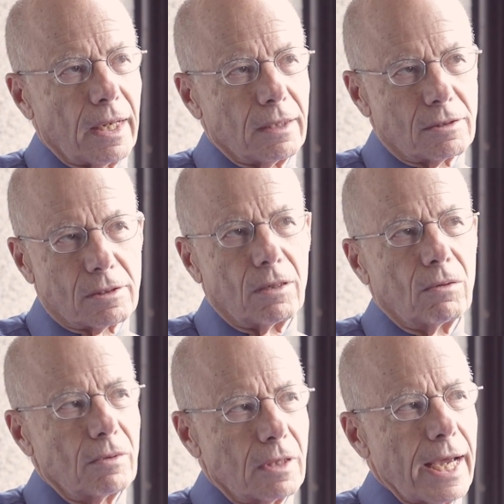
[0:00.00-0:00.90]
And
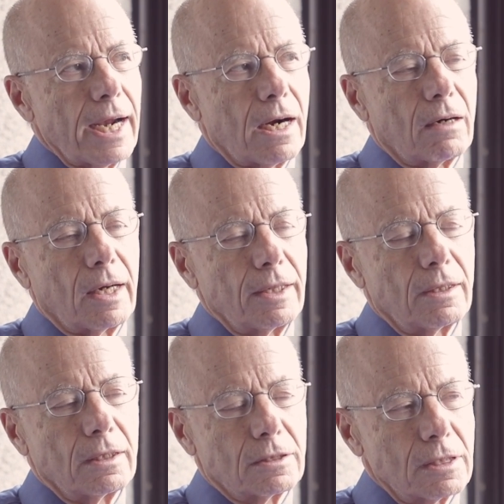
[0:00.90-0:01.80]
so there, I
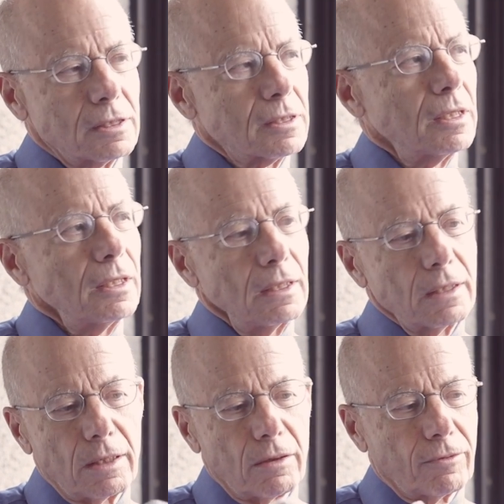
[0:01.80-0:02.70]
think just
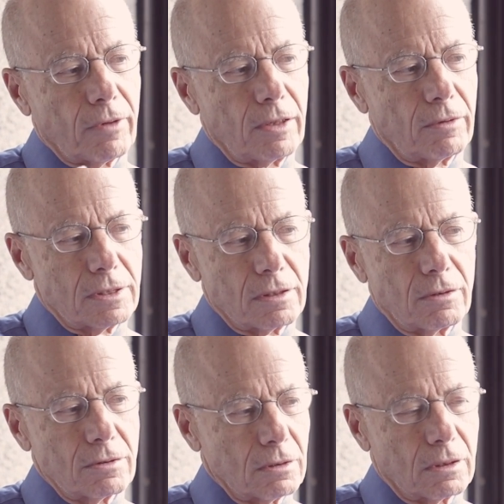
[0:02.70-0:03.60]
thinking that you have greater
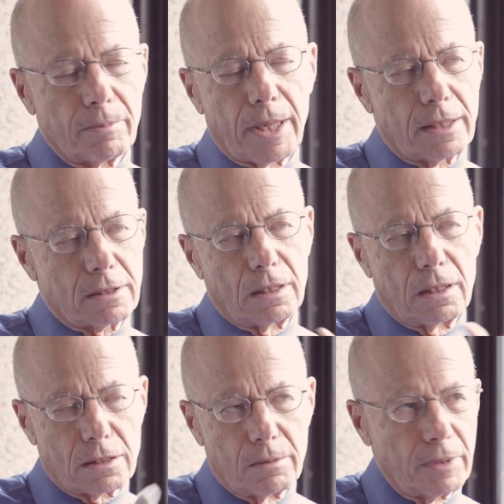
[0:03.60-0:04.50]
institutional
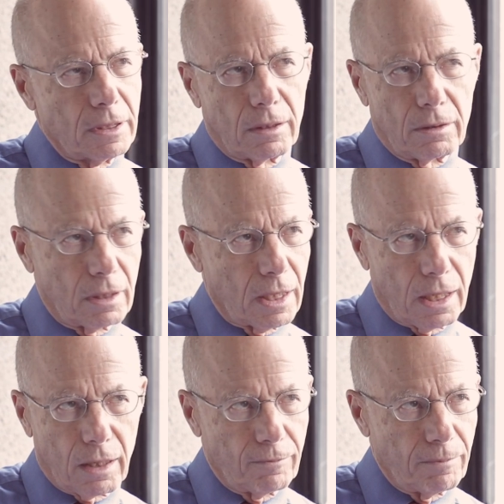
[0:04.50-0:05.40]
capacity doesn't mean that you're going
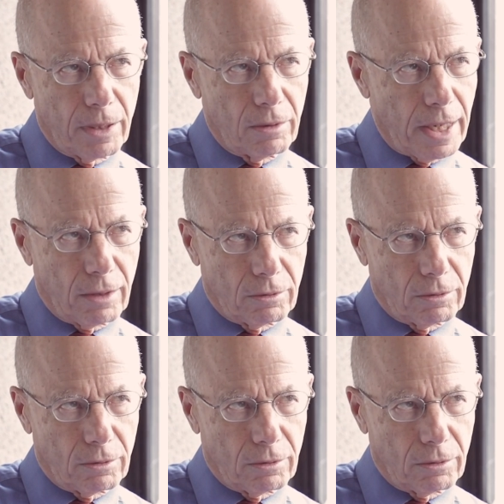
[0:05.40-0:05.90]
to have better